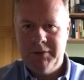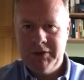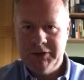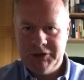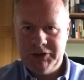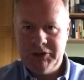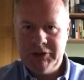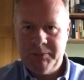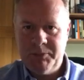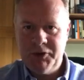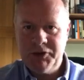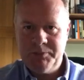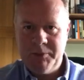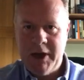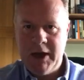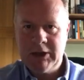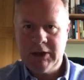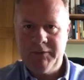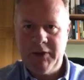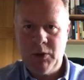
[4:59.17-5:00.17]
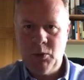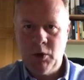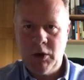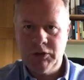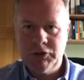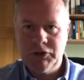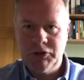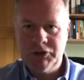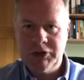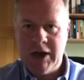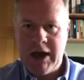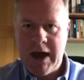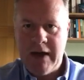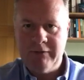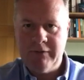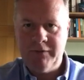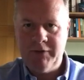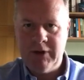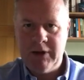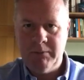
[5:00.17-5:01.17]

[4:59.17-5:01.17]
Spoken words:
This is the perspective he wants us to have of